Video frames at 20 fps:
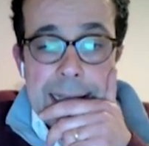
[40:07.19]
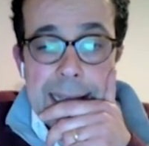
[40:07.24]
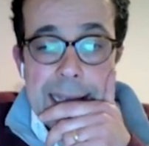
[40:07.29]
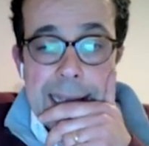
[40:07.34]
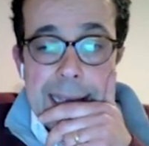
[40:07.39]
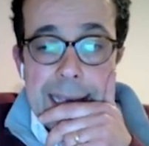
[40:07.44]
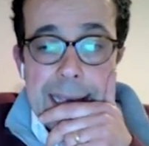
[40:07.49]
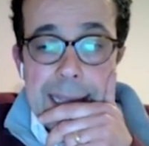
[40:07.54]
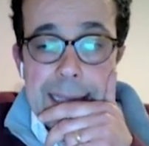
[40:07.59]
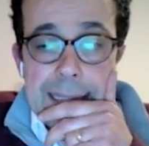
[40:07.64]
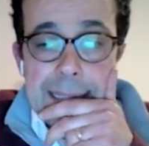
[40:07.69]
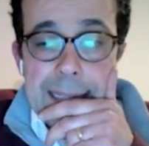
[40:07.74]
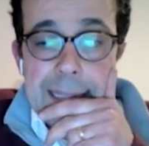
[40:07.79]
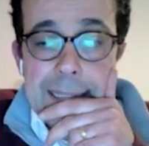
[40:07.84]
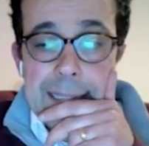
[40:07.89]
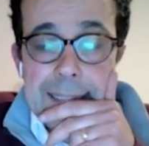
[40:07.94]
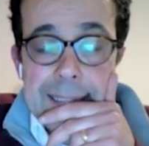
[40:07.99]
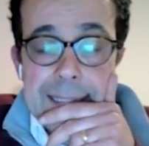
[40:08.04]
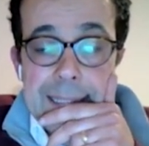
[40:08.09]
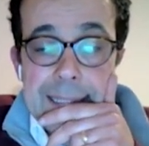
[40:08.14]
And
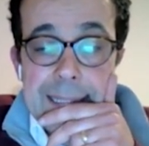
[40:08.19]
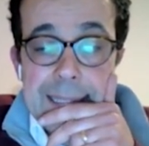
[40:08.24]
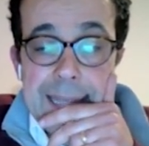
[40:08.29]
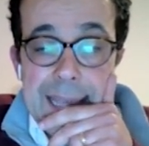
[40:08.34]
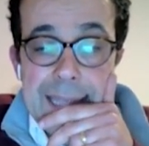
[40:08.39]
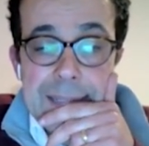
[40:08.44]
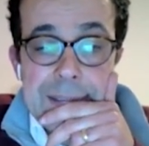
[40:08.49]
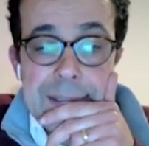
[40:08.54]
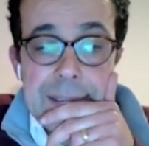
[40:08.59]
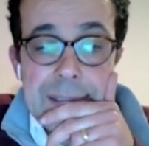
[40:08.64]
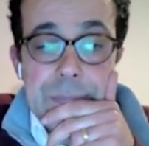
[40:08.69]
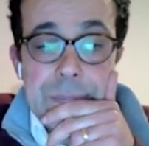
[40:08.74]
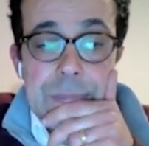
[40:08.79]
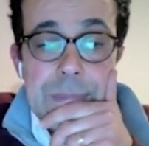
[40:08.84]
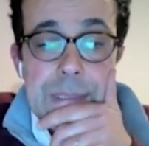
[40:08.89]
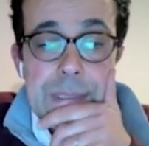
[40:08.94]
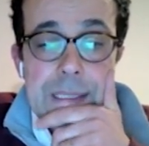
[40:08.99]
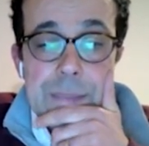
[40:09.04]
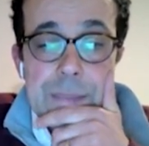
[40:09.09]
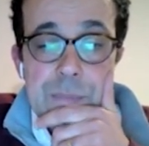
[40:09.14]
later,
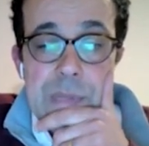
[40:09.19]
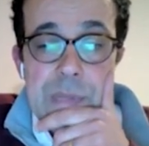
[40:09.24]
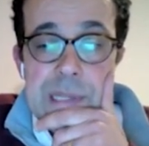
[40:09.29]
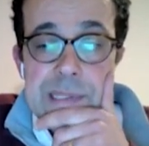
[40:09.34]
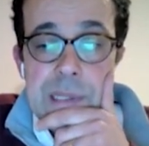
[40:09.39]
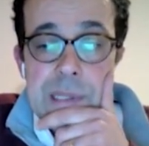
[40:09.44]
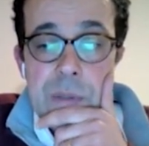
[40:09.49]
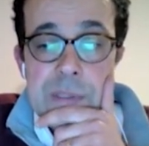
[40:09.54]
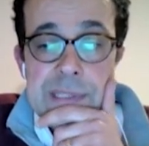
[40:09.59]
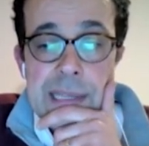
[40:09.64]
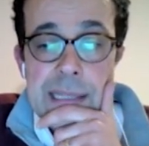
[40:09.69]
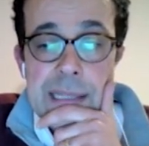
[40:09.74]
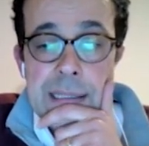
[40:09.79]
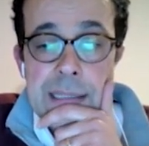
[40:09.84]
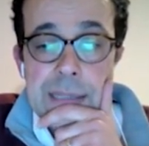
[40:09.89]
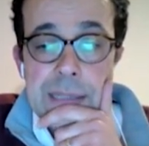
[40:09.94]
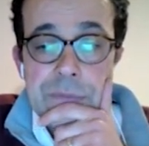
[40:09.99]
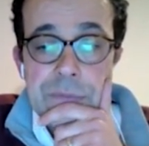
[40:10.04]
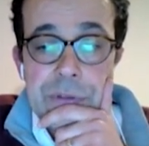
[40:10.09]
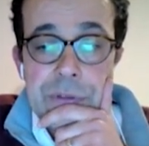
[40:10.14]
Mirza Hussein
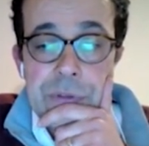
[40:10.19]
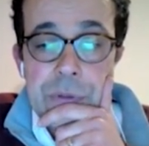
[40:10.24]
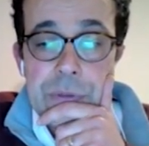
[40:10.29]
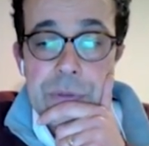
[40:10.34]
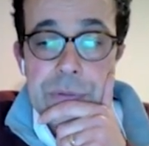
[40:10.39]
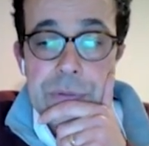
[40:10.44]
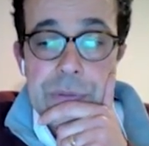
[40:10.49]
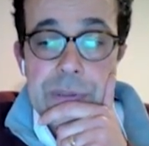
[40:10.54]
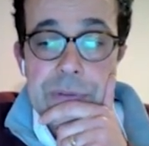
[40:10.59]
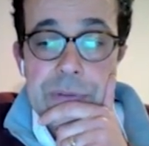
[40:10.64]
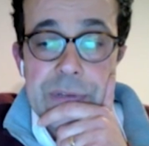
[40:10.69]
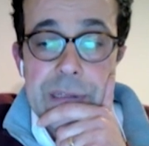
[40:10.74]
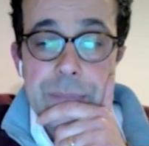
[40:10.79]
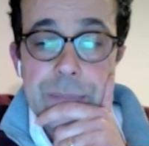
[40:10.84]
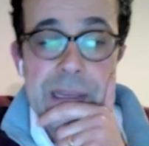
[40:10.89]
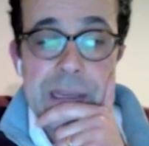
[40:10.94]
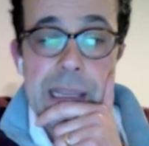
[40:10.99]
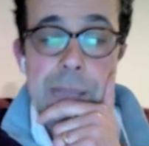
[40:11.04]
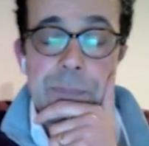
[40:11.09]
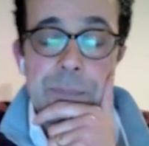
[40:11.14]
Khan returned to Iran,
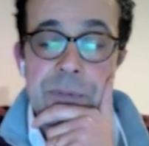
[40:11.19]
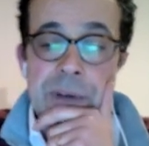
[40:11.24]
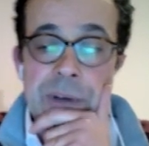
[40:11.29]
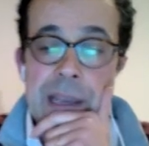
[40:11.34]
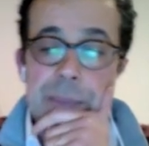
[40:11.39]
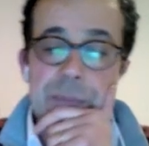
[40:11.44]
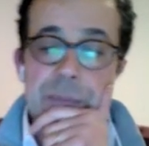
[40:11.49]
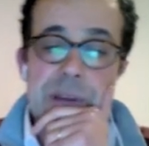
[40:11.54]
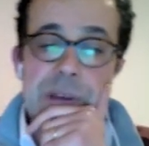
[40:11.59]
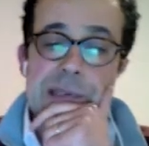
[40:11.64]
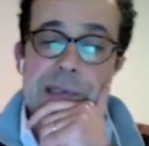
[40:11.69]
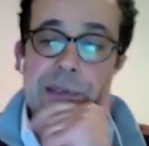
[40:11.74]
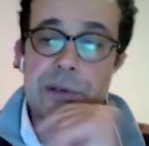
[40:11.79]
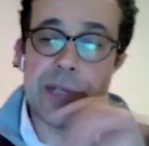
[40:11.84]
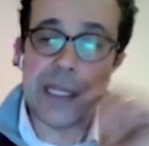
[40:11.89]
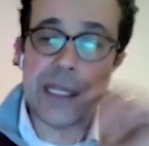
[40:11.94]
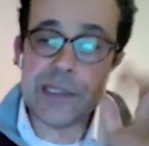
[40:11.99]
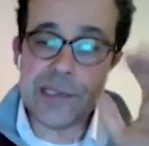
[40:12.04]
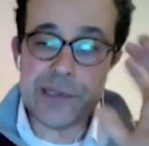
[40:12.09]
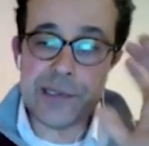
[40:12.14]
became prime
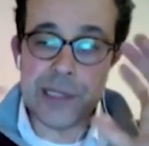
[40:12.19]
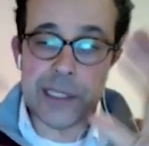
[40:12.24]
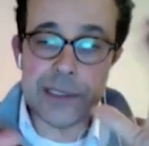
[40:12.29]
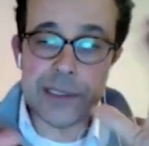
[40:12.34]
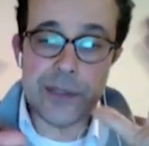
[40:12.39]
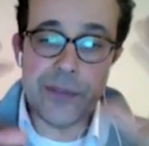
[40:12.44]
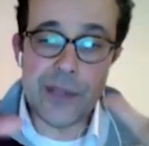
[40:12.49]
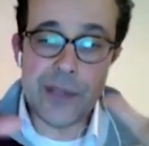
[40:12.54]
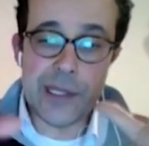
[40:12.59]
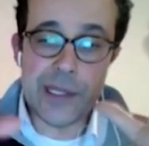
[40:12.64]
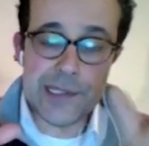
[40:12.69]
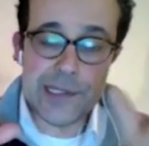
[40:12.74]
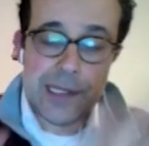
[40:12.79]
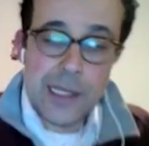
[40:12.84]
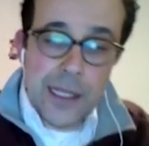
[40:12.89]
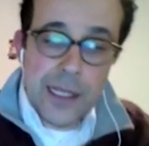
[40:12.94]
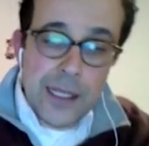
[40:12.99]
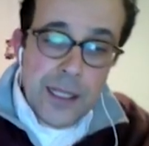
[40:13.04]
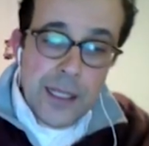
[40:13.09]
minister, and started these